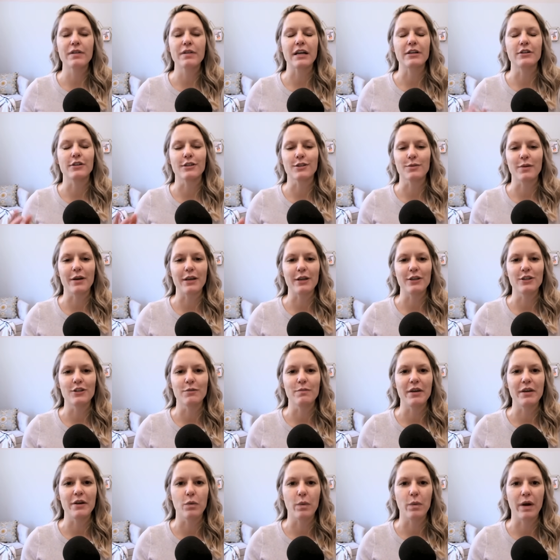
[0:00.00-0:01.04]
I just want you to
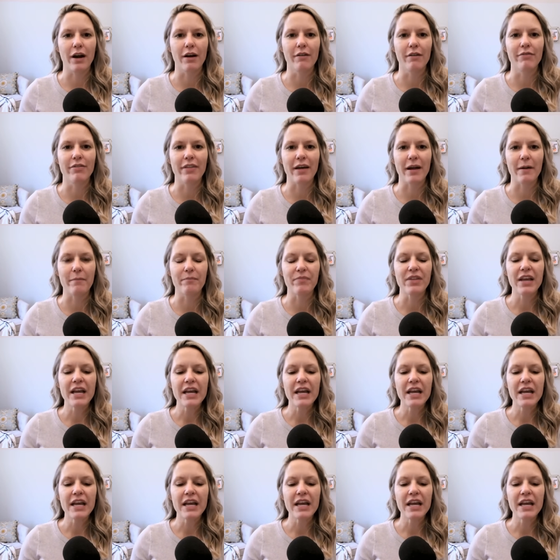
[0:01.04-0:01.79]
be aware of them.